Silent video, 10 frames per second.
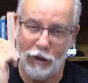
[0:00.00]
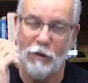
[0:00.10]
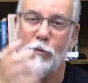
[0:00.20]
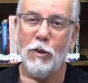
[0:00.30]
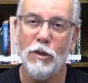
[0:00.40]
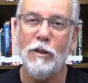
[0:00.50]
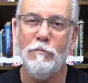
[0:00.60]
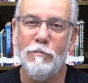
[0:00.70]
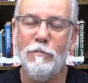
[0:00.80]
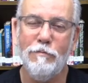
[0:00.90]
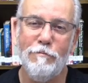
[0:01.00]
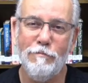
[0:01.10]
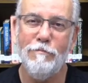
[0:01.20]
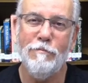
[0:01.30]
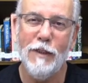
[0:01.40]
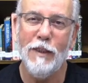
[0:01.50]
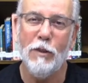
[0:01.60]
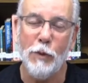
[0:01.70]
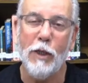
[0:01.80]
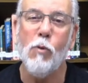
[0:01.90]
they weren't
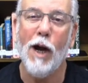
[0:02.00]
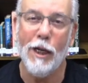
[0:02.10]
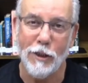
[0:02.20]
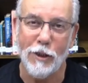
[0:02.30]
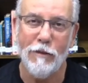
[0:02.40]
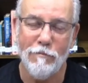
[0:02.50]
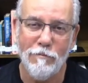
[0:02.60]
required